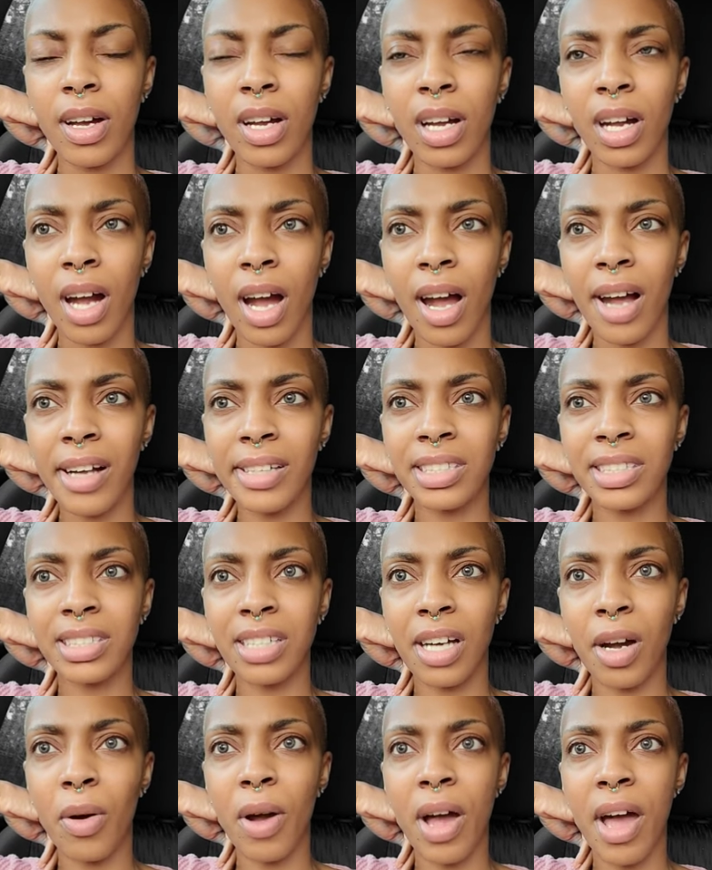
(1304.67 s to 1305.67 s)
God
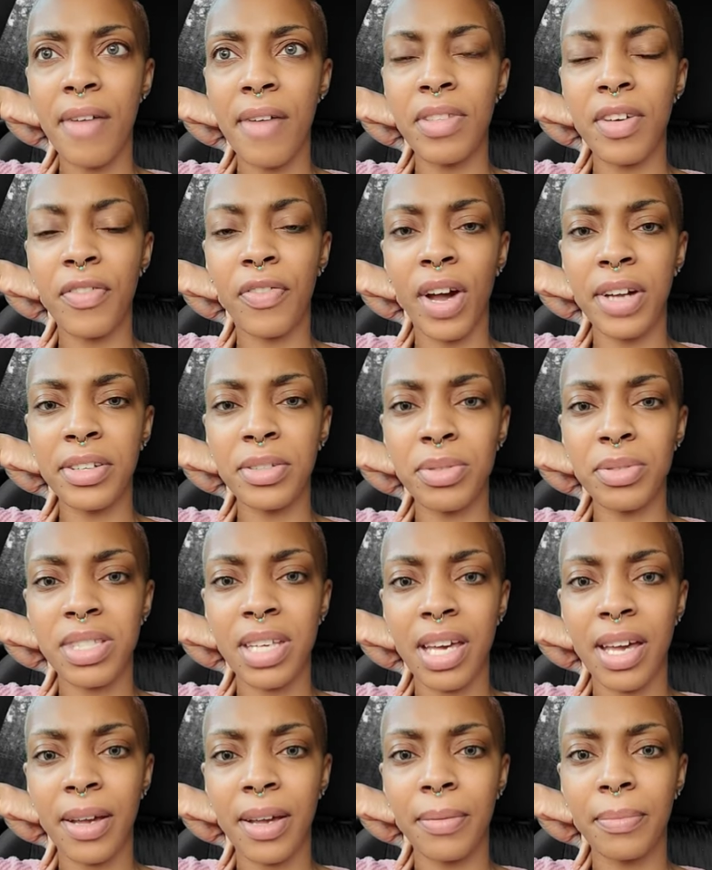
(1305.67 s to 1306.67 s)
shall have the final
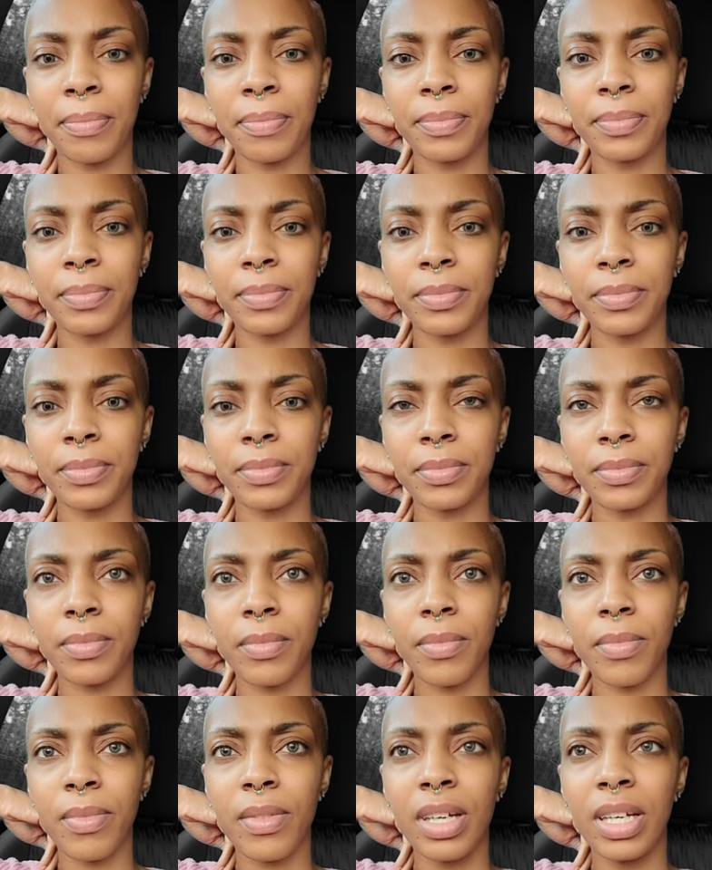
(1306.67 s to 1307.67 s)
say.
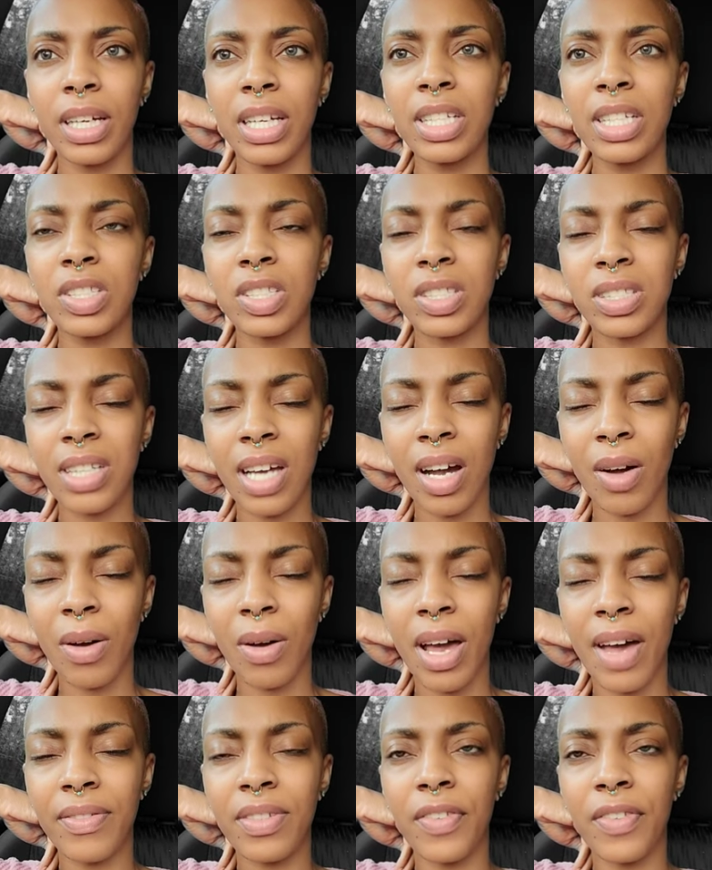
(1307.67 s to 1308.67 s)
He shall
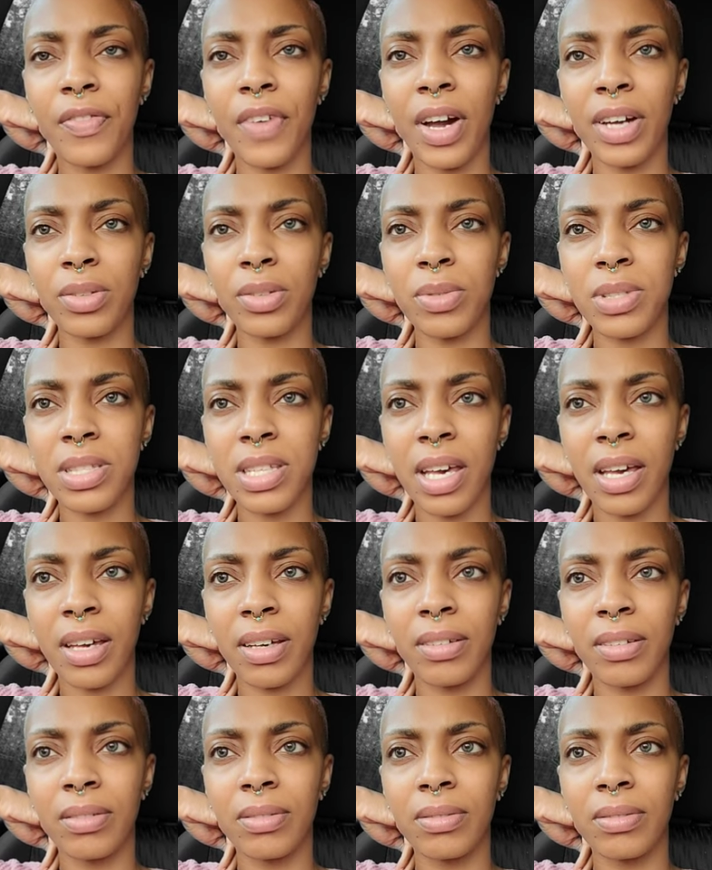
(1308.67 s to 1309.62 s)
have the final say.